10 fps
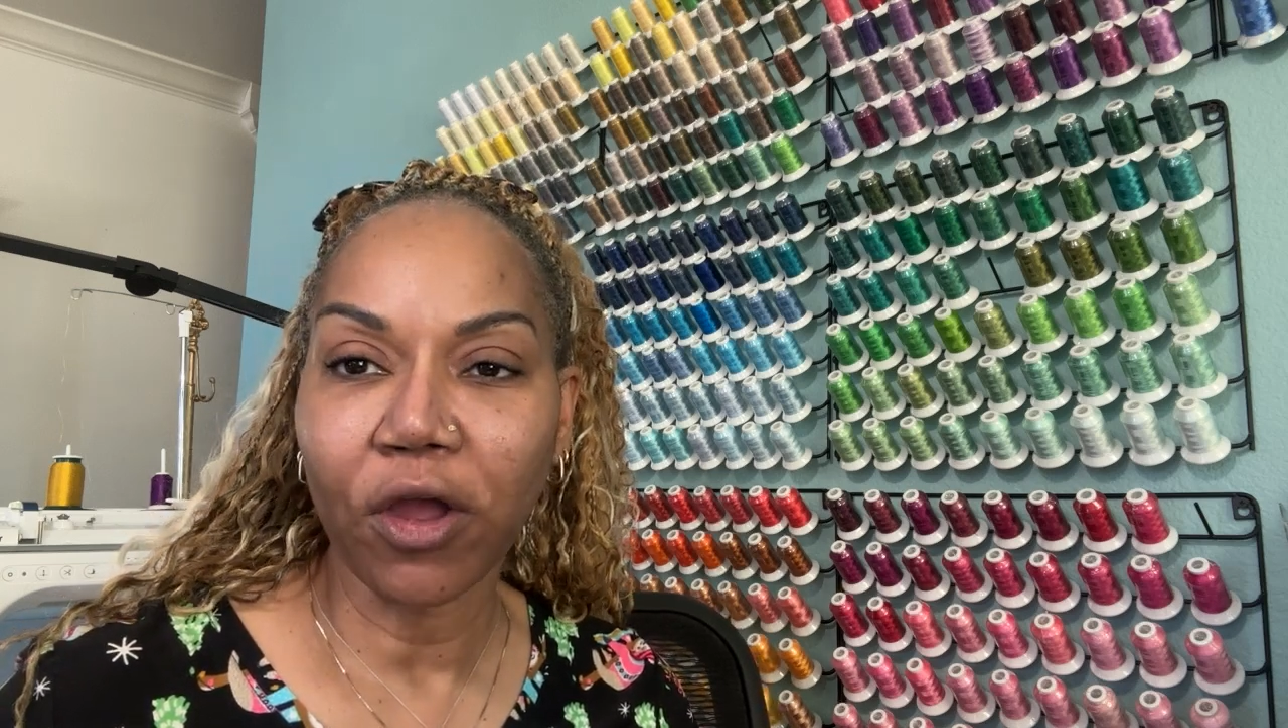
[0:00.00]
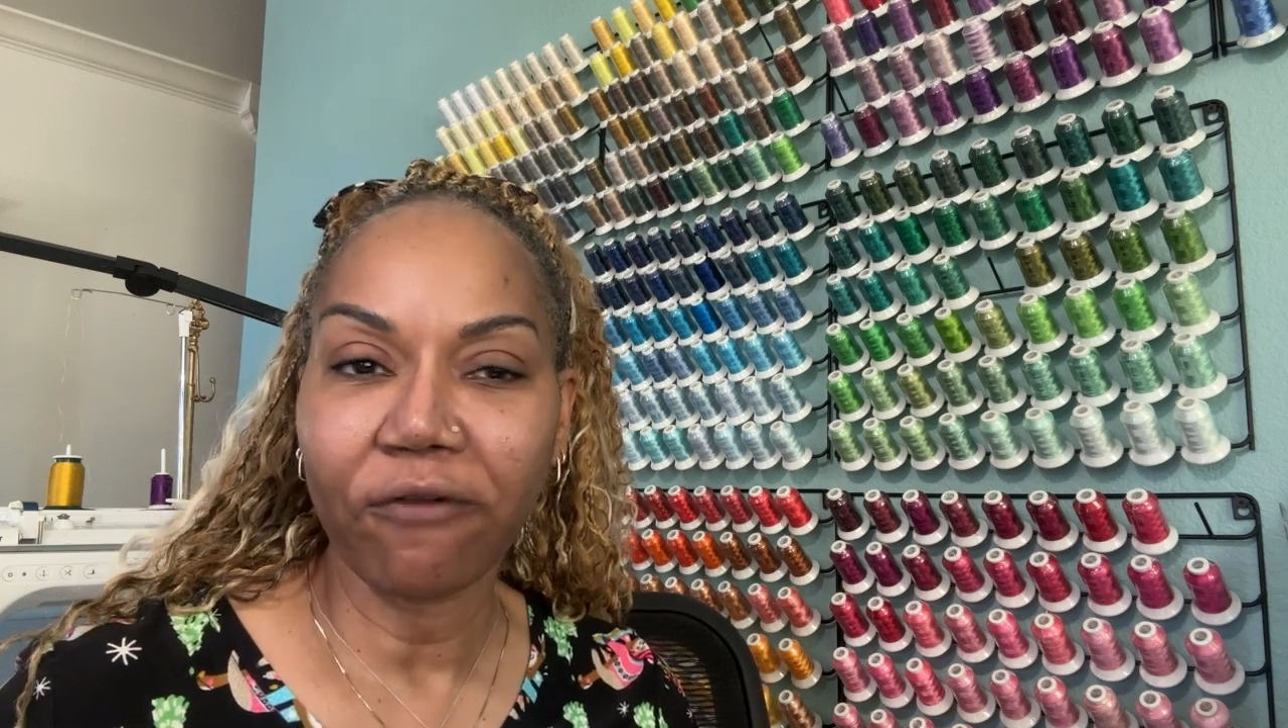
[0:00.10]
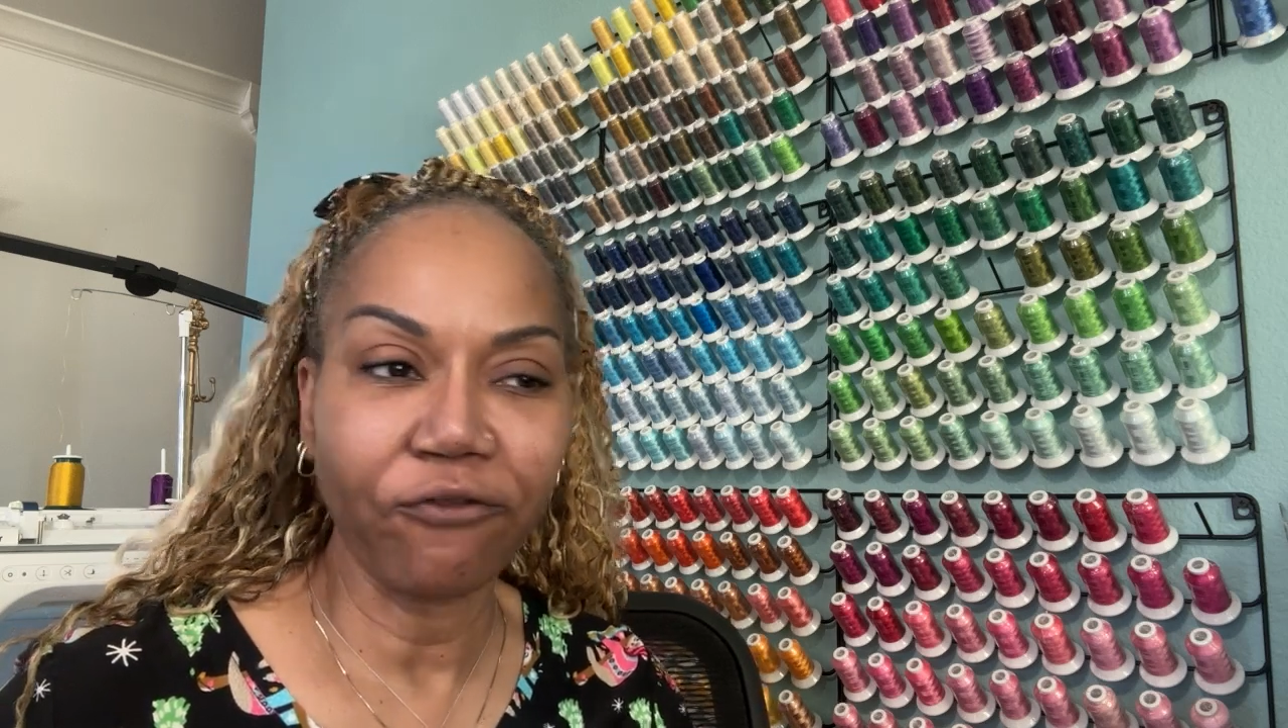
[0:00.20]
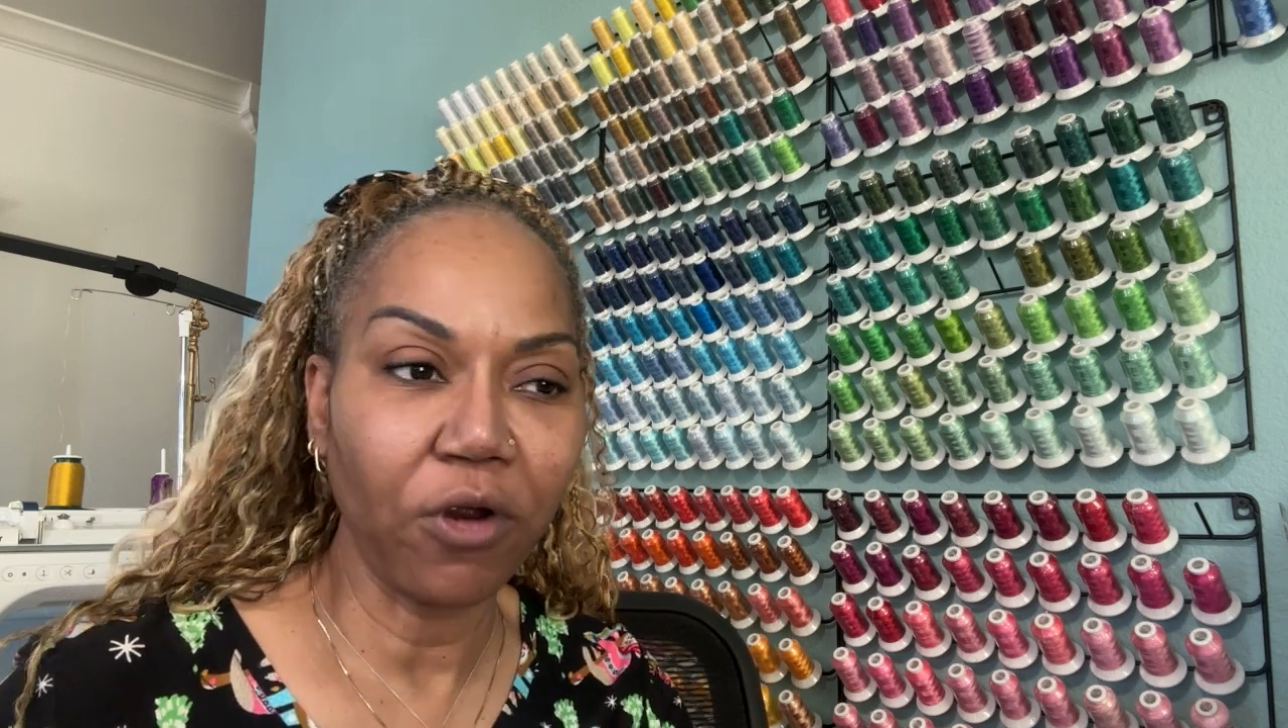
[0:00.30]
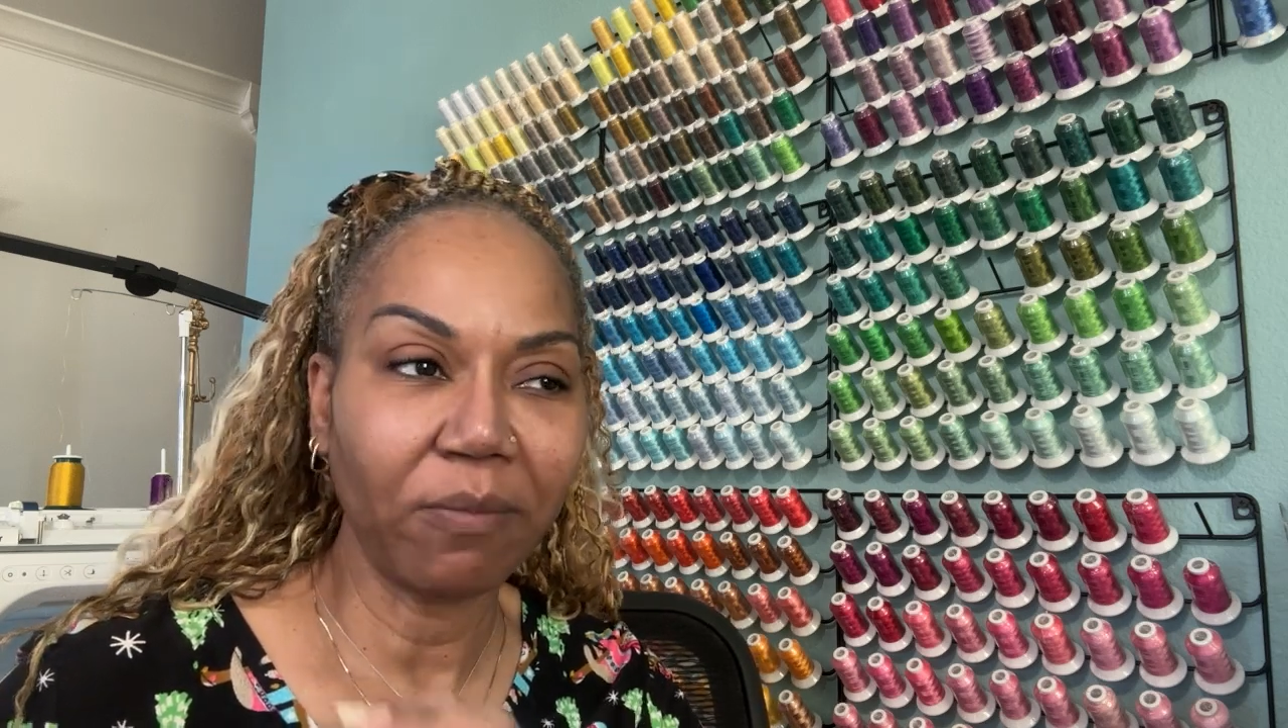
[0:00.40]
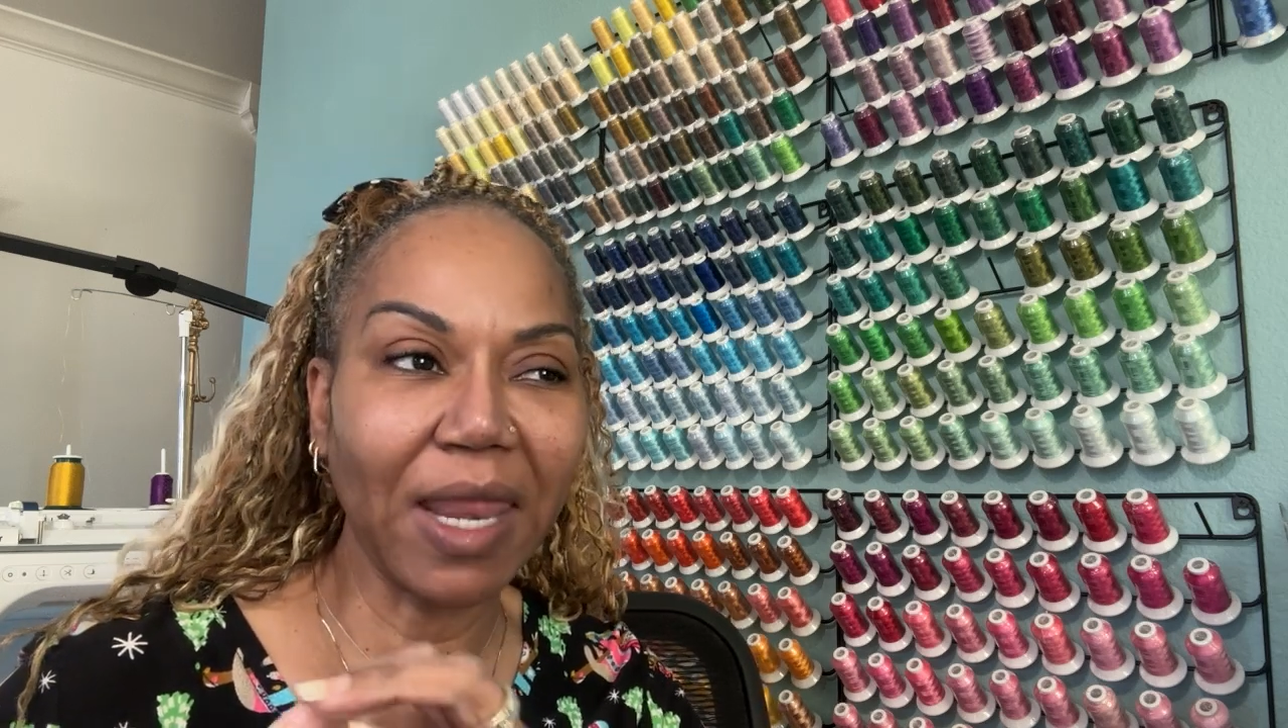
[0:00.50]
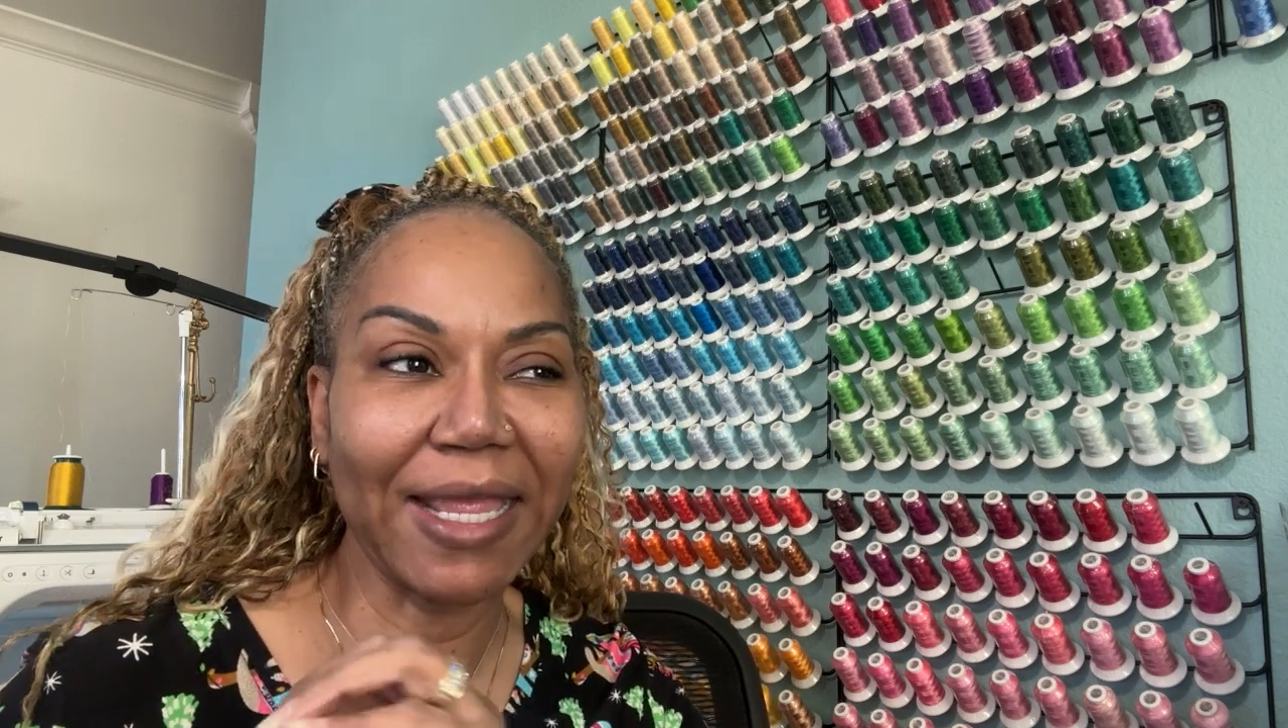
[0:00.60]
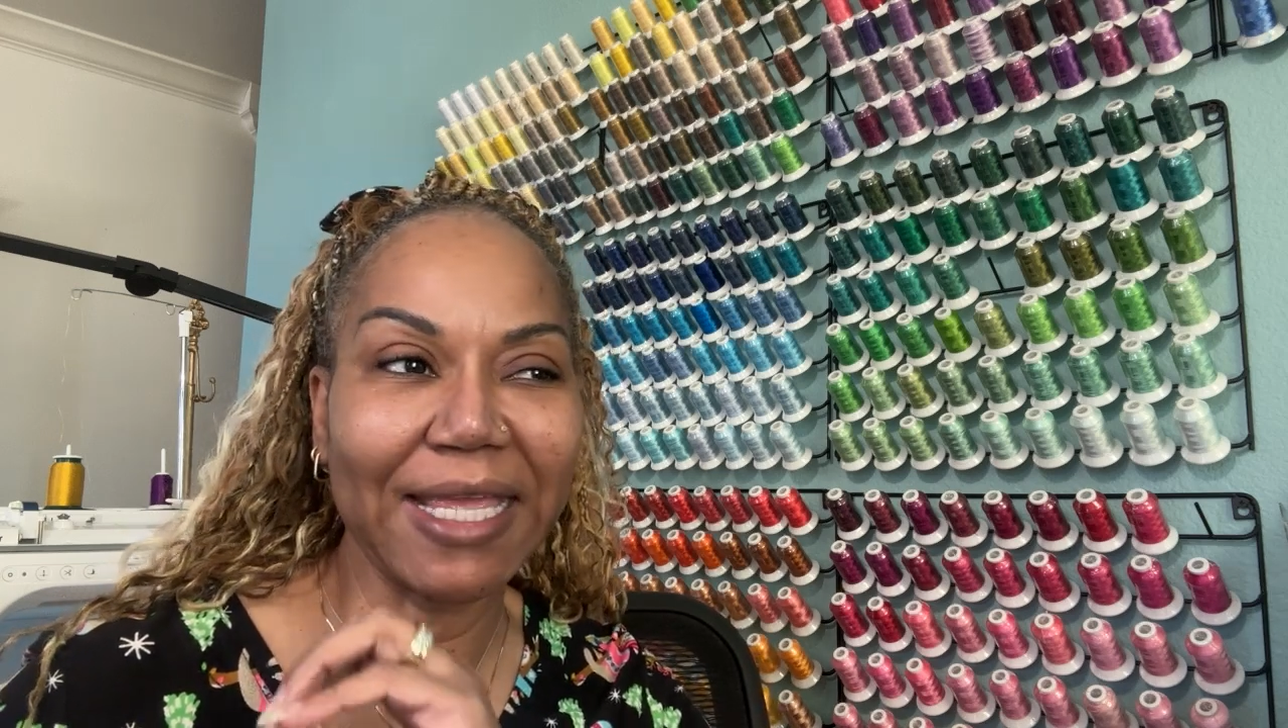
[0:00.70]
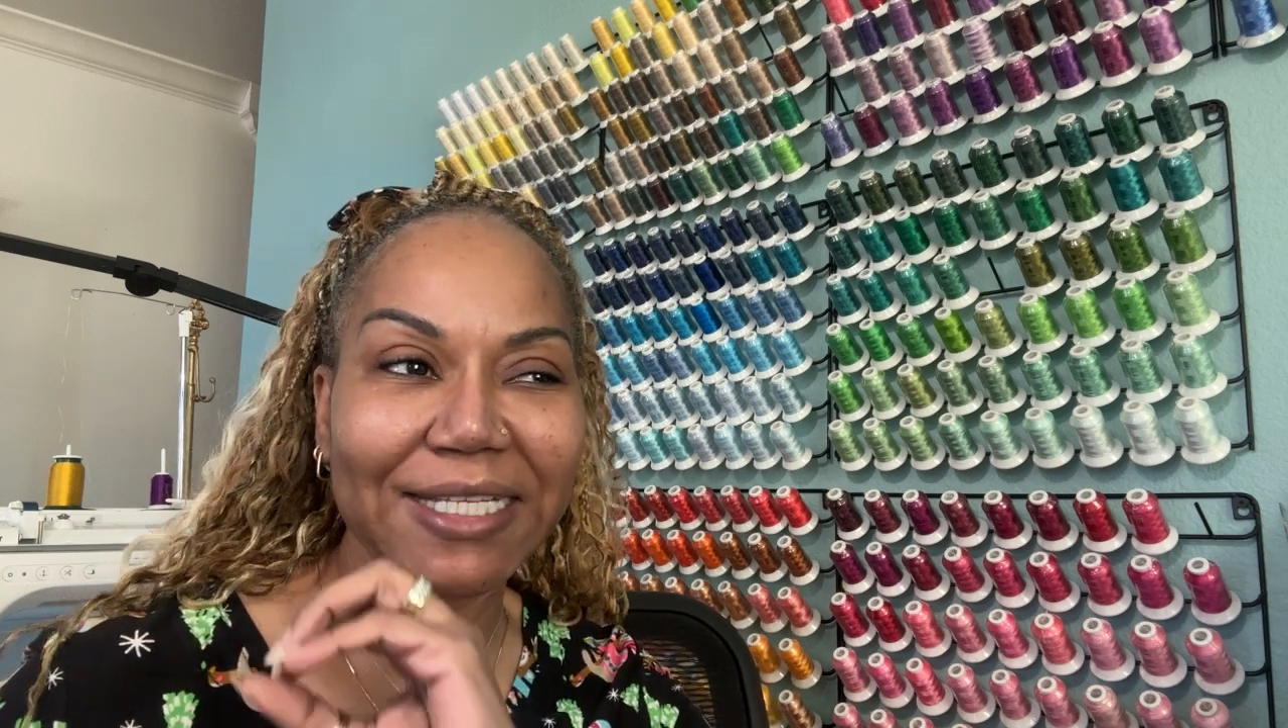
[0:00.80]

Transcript: from like